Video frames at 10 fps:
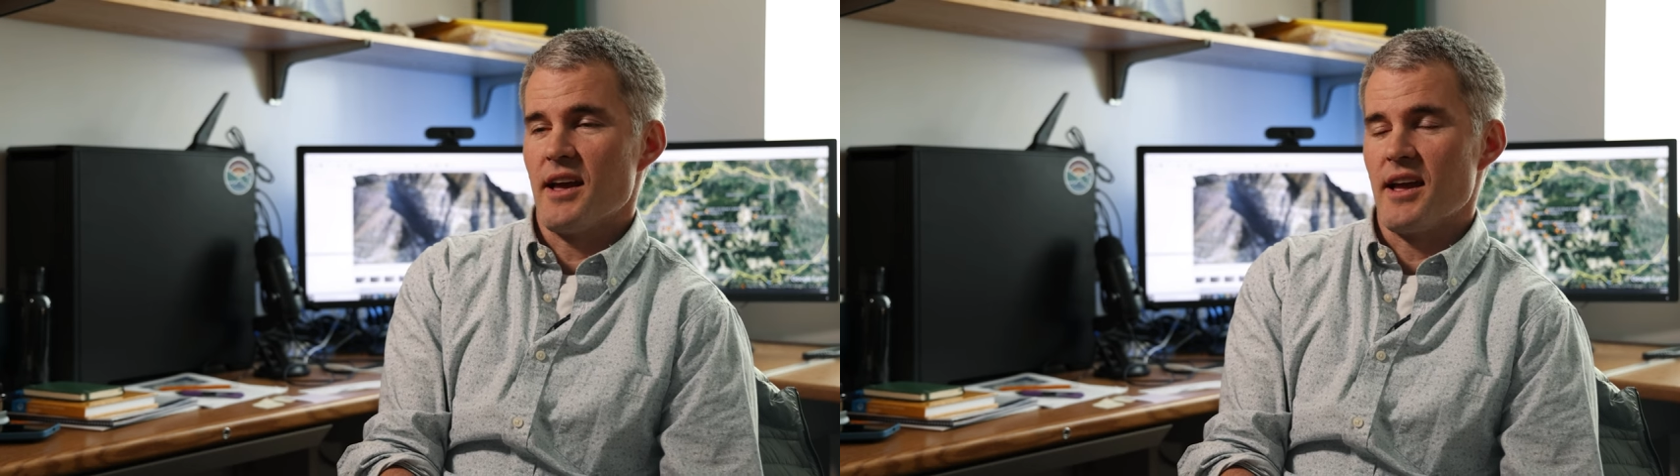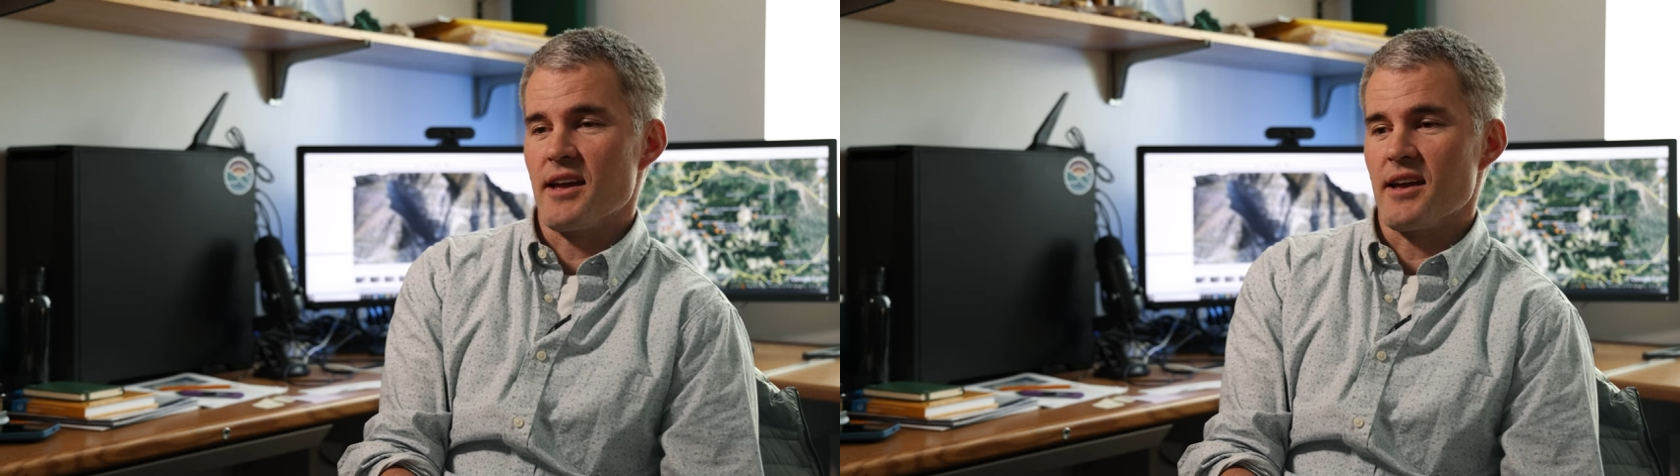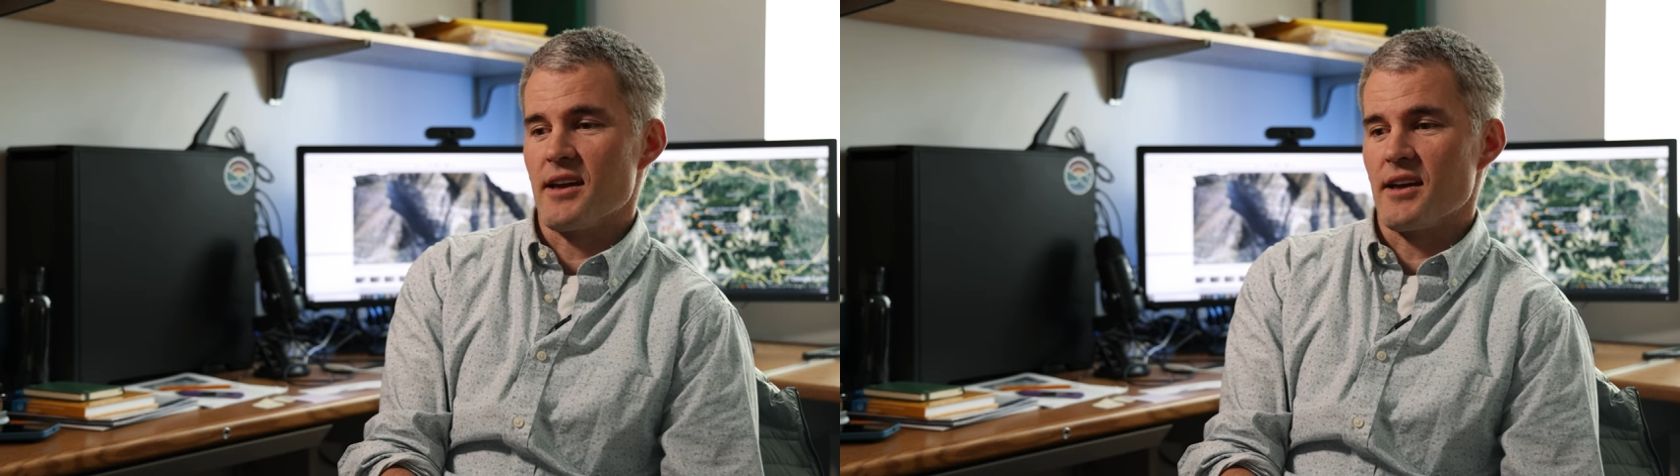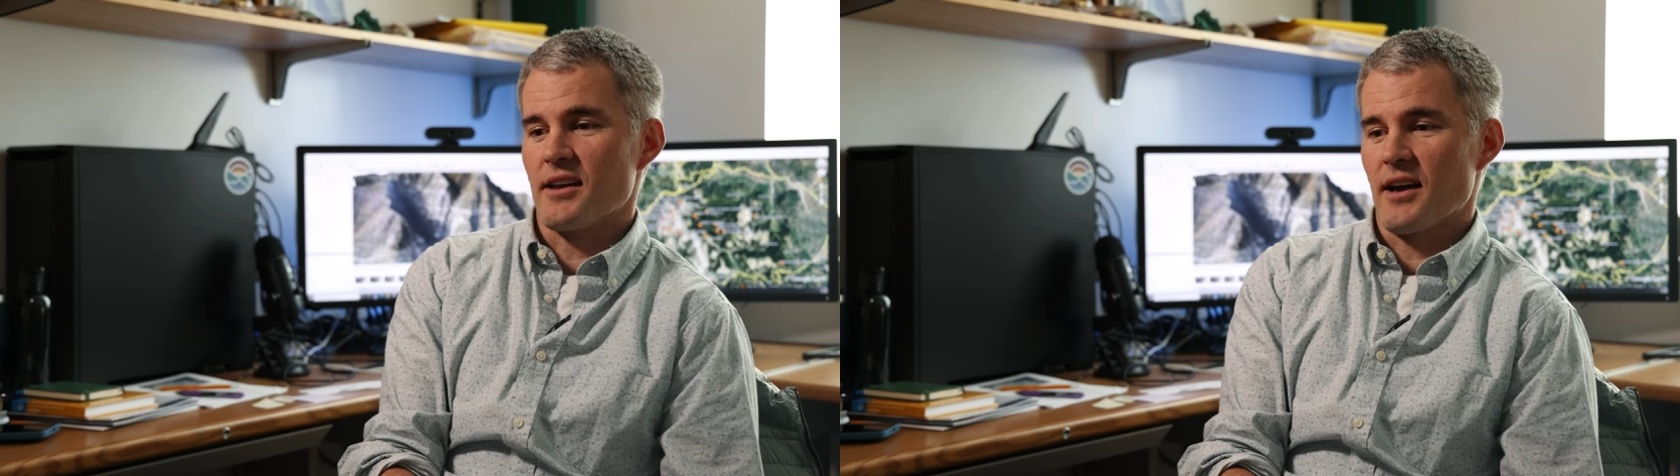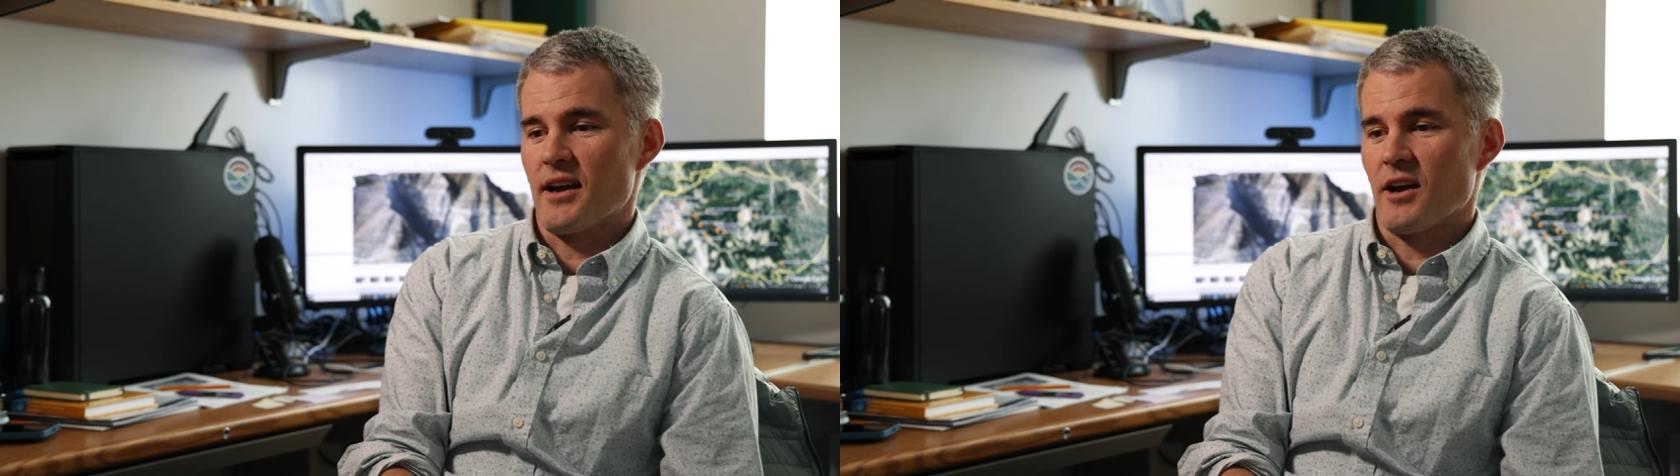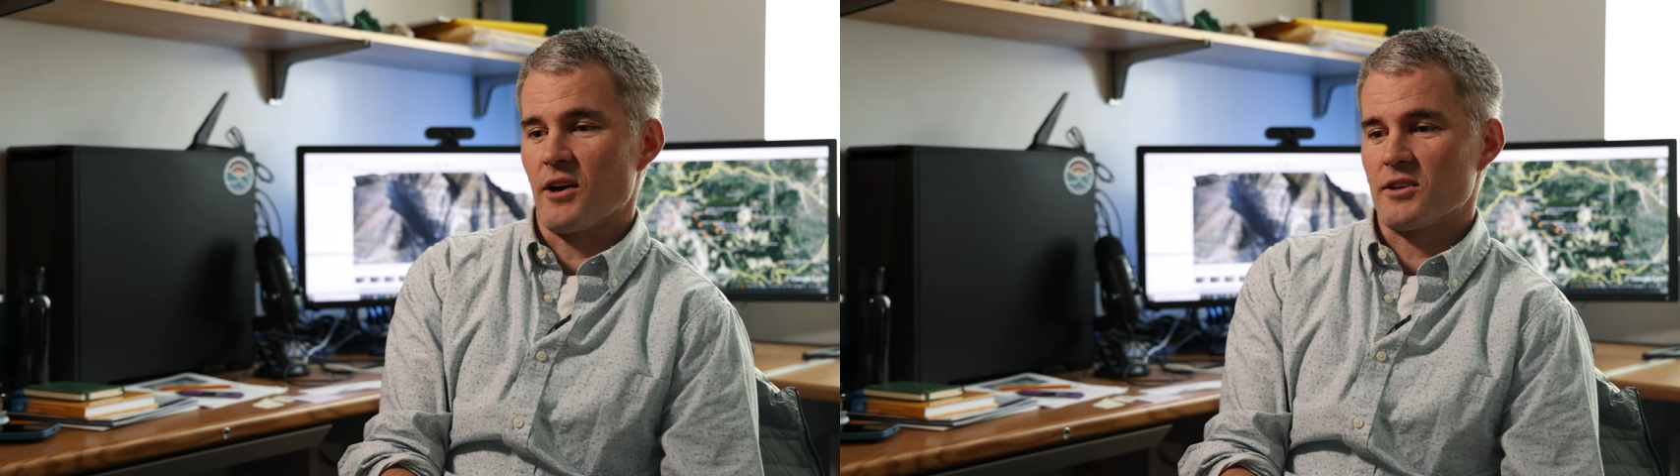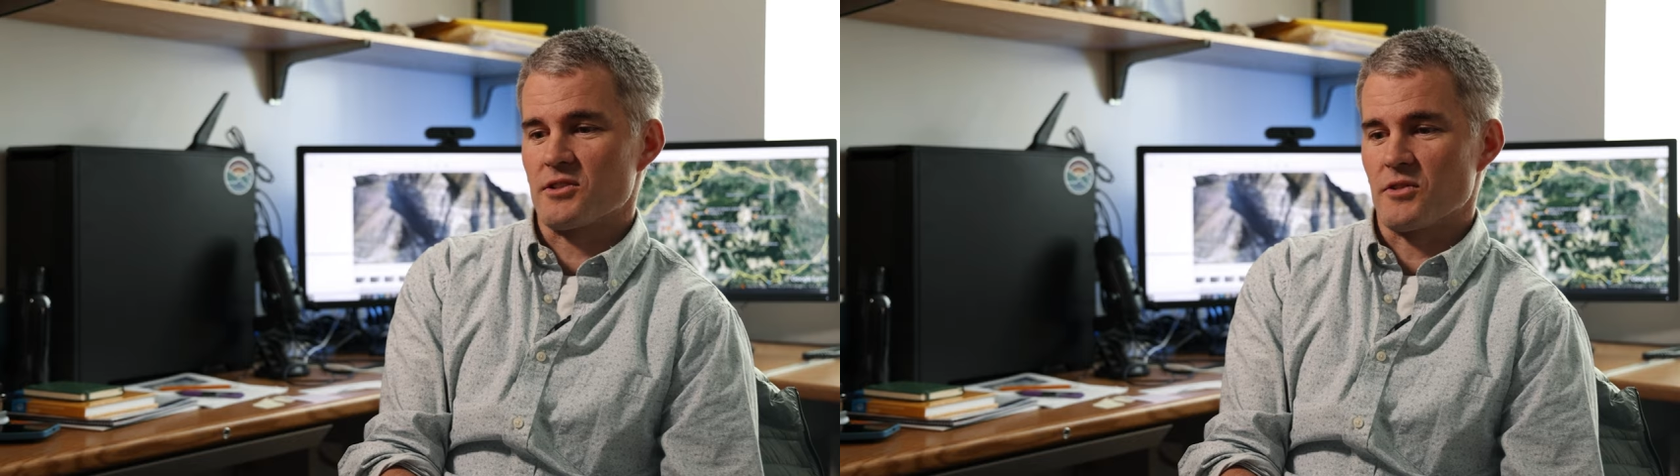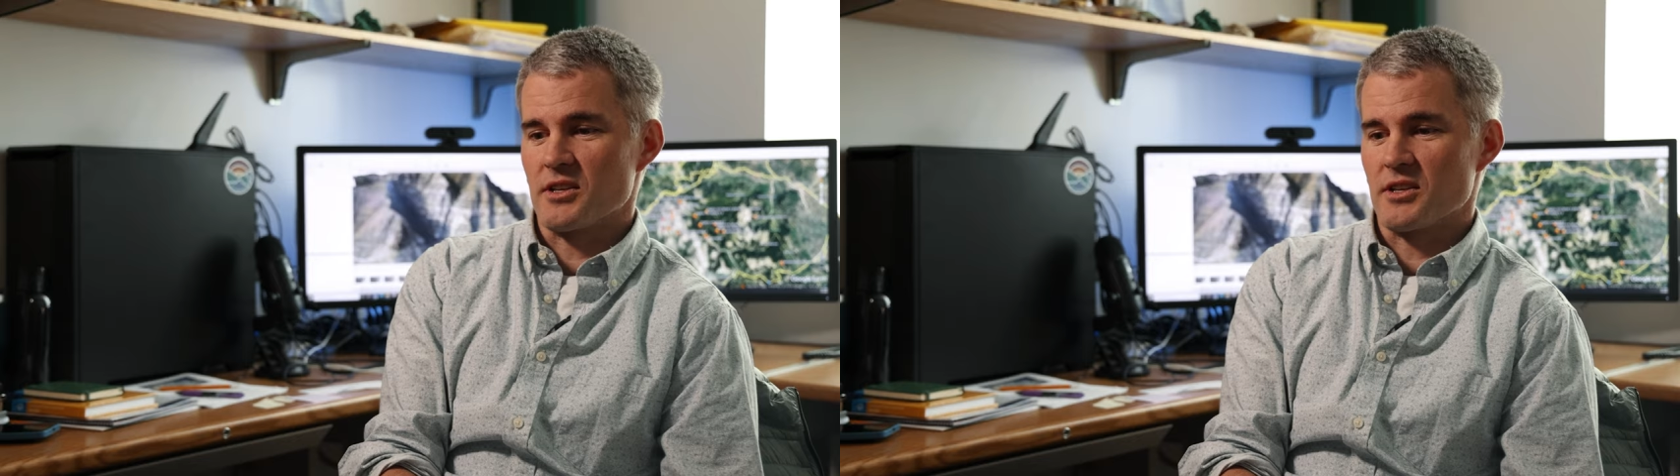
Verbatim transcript: And I also